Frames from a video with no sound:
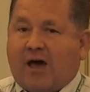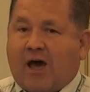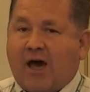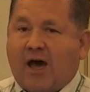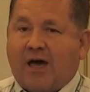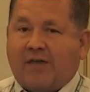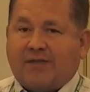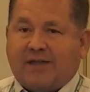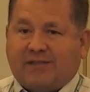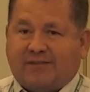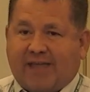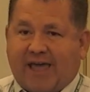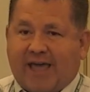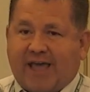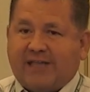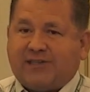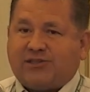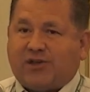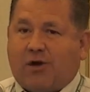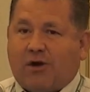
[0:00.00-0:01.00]
uh, the
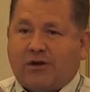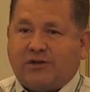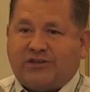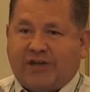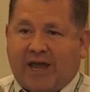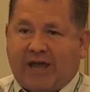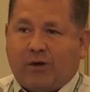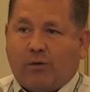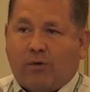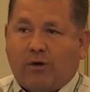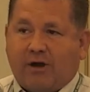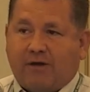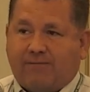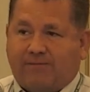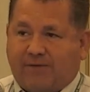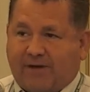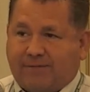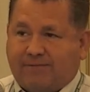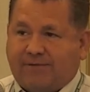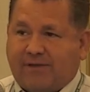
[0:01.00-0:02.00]
dates are January
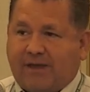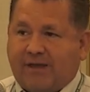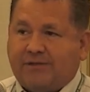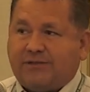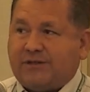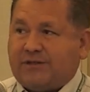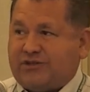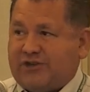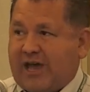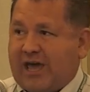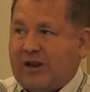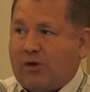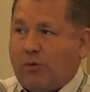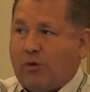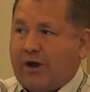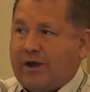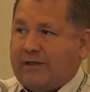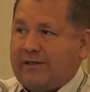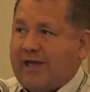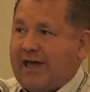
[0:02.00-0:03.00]
15th to
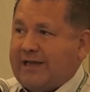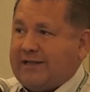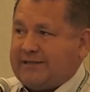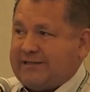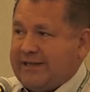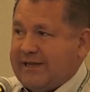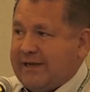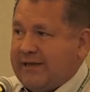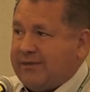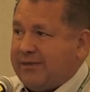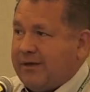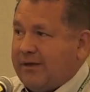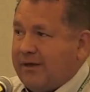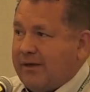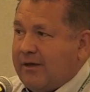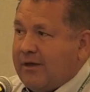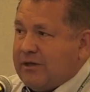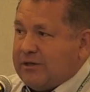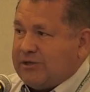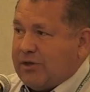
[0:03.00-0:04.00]
January 19th.
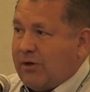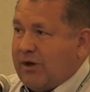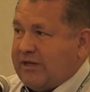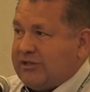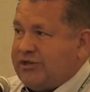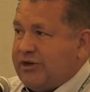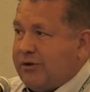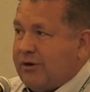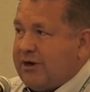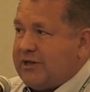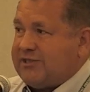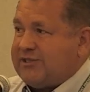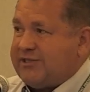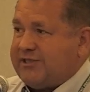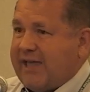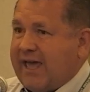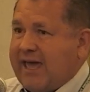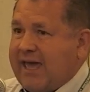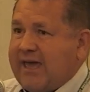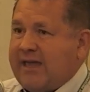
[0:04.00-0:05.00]
So, as you're a
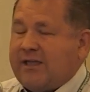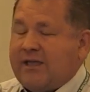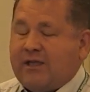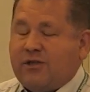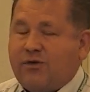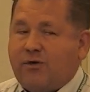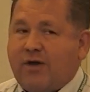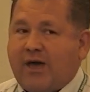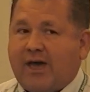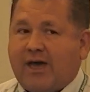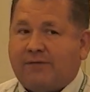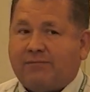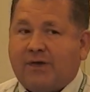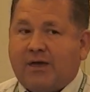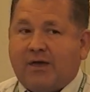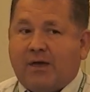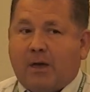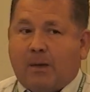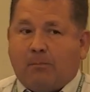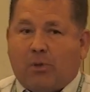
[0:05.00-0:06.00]
state and you
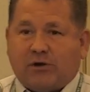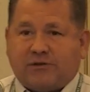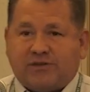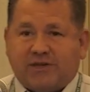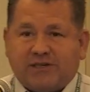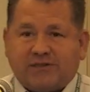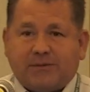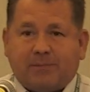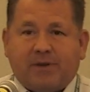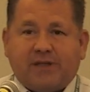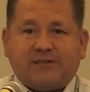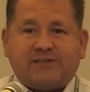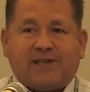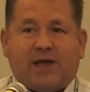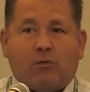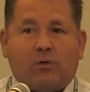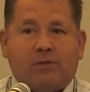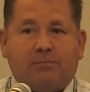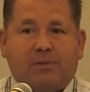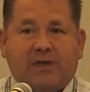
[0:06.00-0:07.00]
have participants
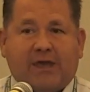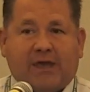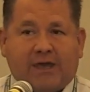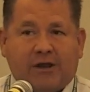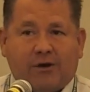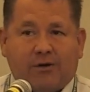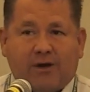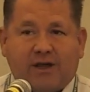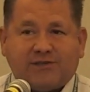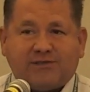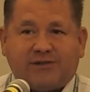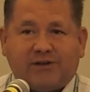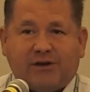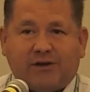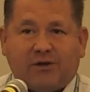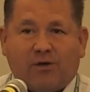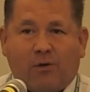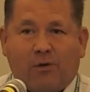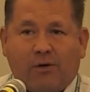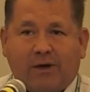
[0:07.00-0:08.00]
that would be interested
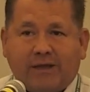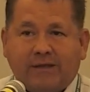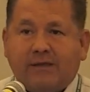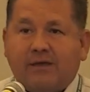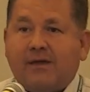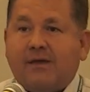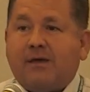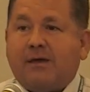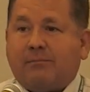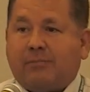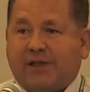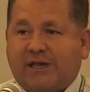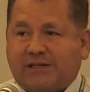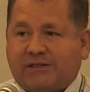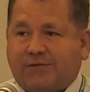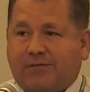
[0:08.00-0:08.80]
in going, please